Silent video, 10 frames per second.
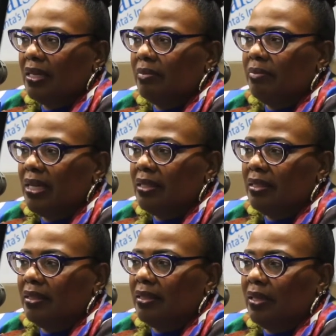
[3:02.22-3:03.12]
and a
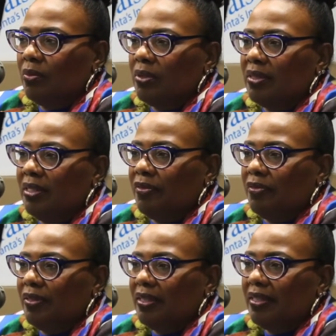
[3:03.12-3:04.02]
message that was
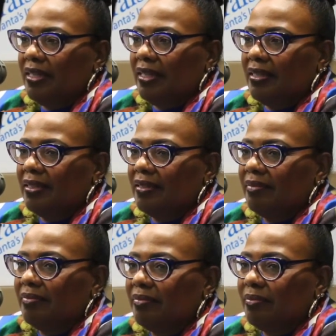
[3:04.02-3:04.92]
different than
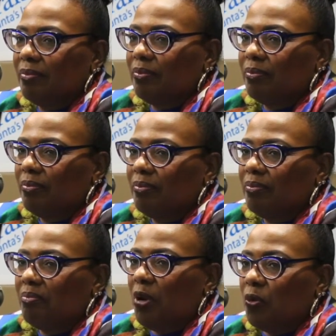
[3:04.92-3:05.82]

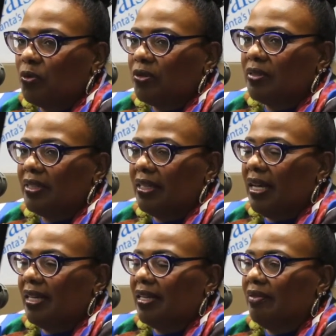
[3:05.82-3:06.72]
most that I
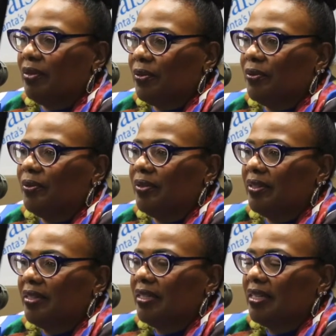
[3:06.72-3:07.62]
had ever heard.
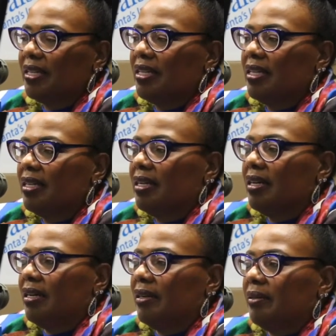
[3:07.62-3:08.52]

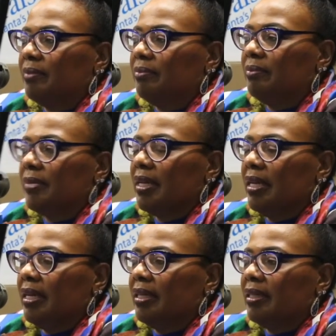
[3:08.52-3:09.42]
Um,
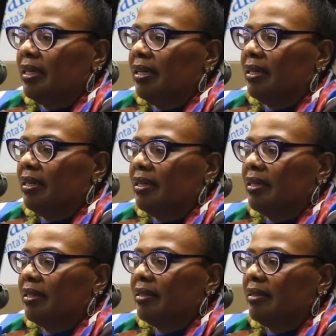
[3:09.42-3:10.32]
and
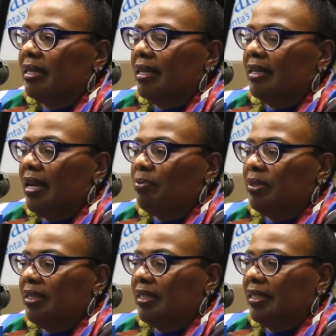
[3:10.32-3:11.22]
uh, at that
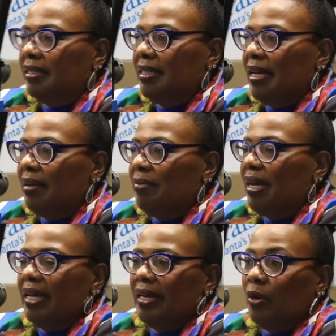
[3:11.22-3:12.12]
particular time, I
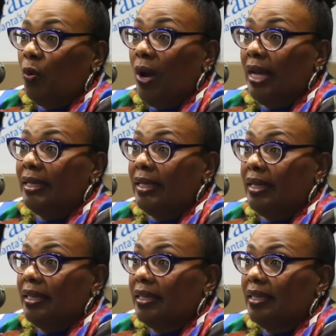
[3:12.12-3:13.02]
had no
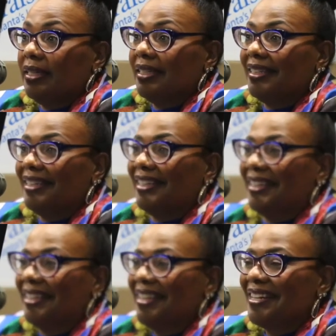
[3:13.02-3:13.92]
idea
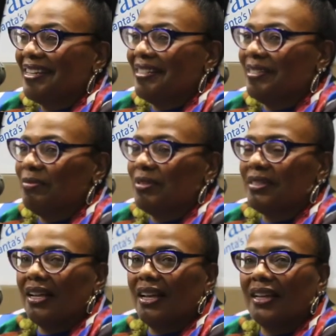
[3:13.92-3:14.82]
because it
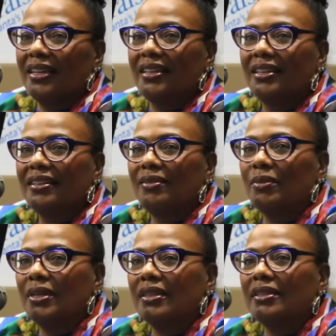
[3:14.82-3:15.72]
was like,
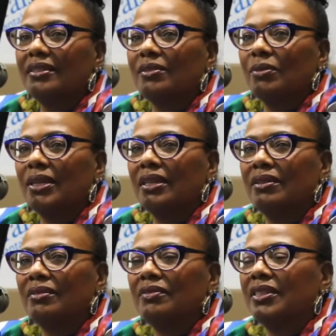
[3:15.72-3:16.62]
what,
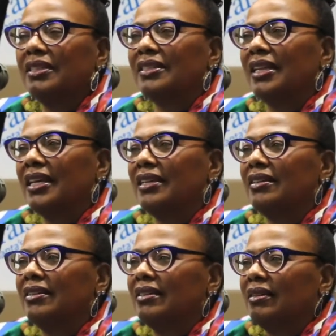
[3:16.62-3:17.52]
12 years later
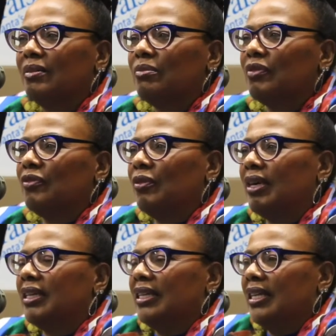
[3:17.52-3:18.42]
before
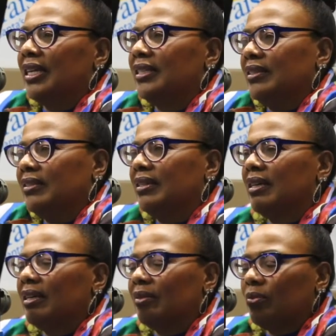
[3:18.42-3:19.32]
I connected uh,
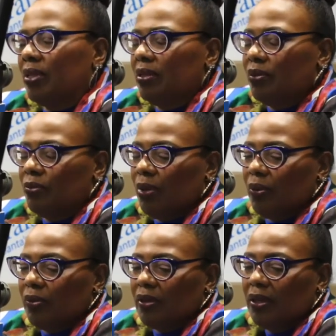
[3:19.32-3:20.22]
with New
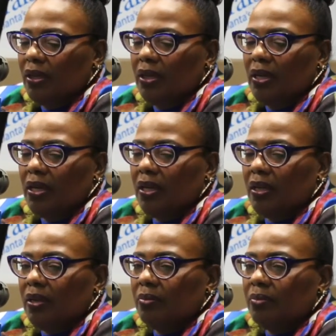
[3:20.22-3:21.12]
Birth, mm-hmm.
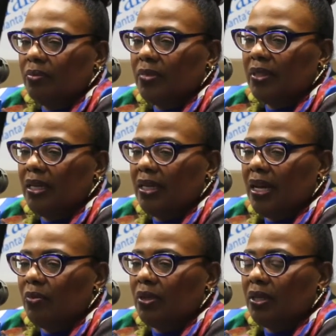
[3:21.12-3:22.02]
um, that
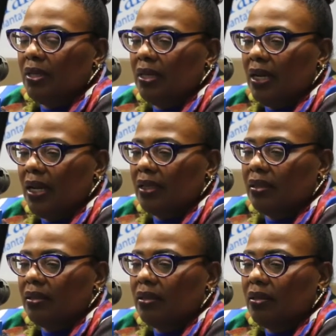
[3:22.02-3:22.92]
I would
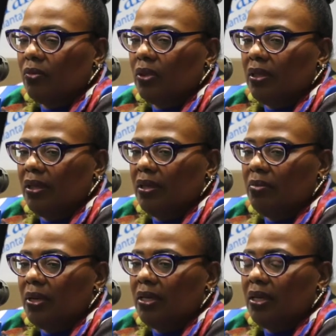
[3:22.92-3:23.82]
connect with
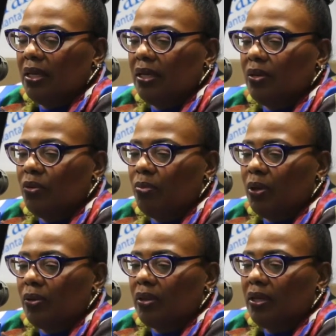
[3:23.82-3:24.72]
him and, and New Birth.